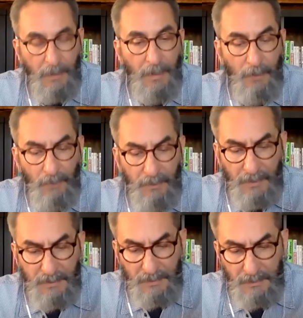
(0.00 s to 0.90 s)
And when they
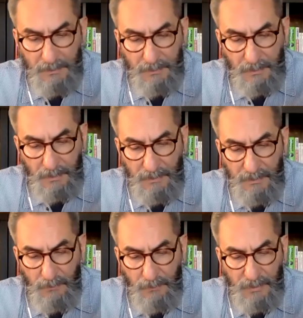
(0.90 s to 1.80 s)
did, I
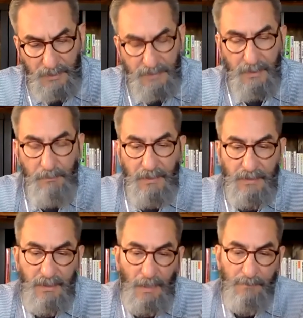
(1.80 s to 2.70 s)
did what I had done many
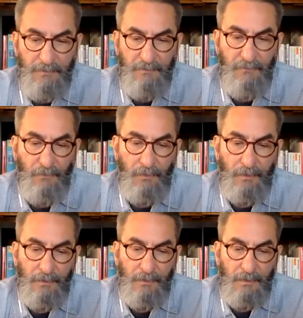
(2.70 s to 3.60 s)
times before,
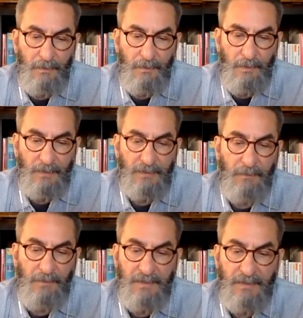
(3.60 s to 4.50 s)

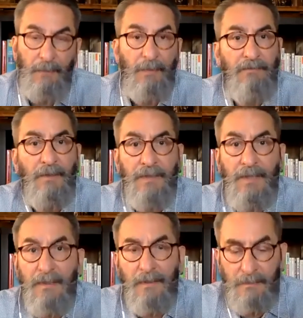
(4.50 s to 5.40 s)
except this time I felt
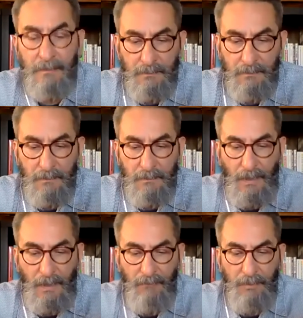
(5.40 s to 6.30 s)
nothing.
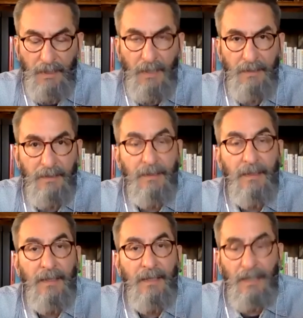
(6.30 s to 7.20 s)
I replied,
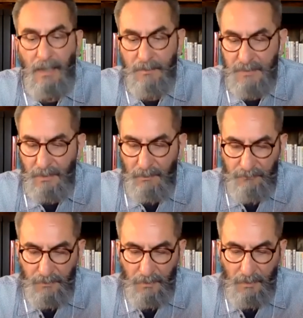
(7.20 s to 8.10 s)
I'm sorry
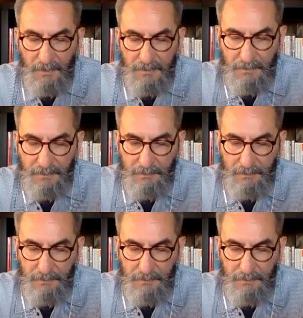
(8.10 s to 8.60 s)
for your loss.